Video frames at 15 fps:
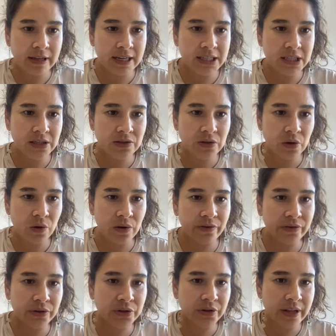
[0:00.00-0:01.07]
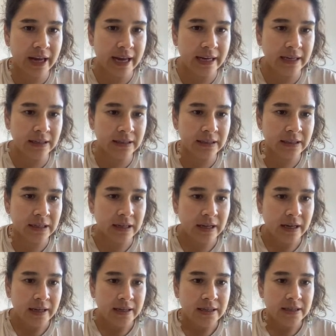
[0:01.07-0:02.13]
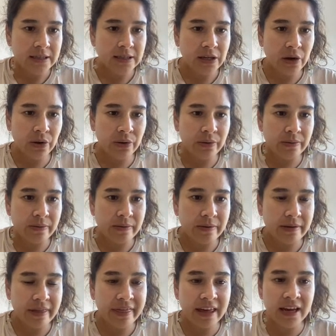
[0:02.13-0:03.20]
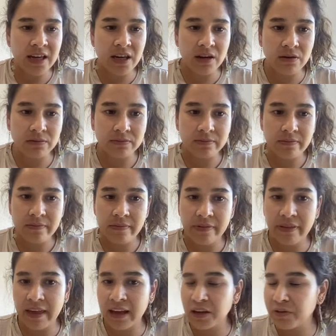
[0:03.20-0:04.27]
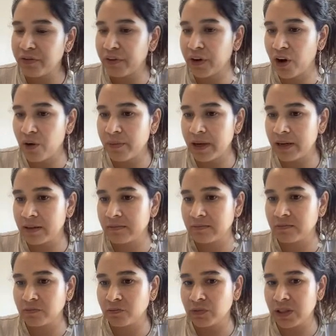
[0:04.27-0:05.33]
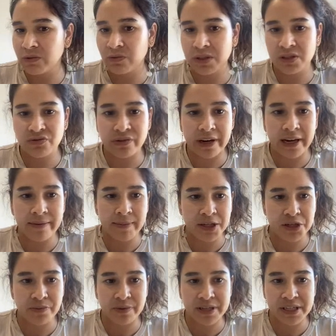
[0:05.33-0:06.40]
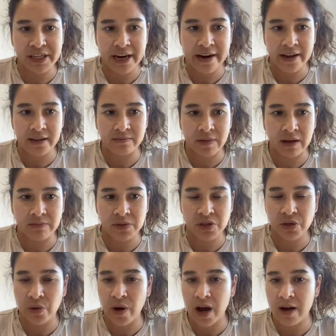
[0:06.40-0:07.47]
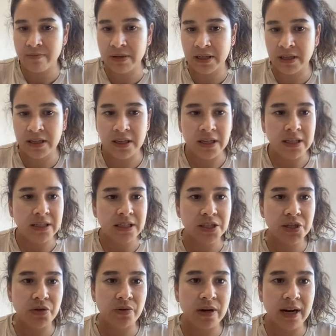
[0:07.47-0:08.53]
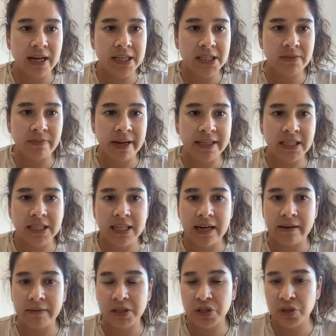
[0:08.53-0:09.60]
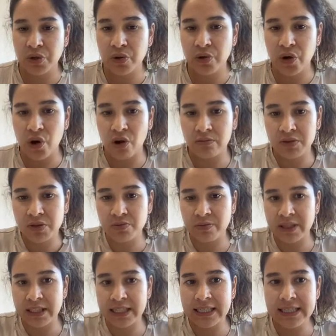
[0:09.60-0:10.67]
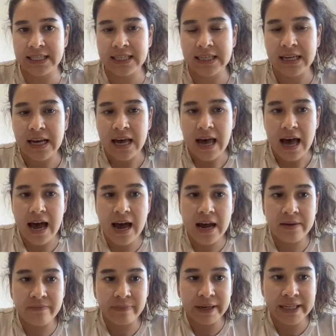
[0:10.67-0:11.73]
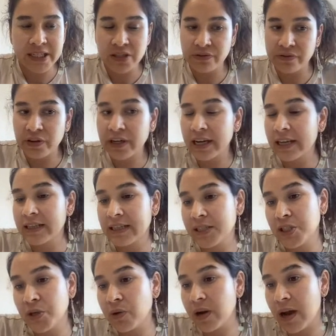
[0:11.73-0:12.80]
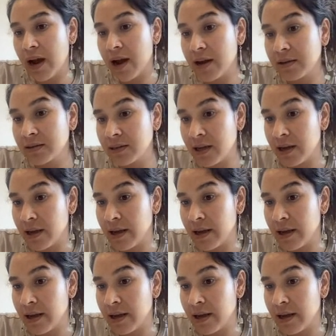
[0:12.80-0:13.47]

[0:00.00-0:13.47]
that's all for today. So thank you. Thank you for coming. It was really much appreciated. I'm so happy that you guys make the time to come to meet us. And please don't forget that you can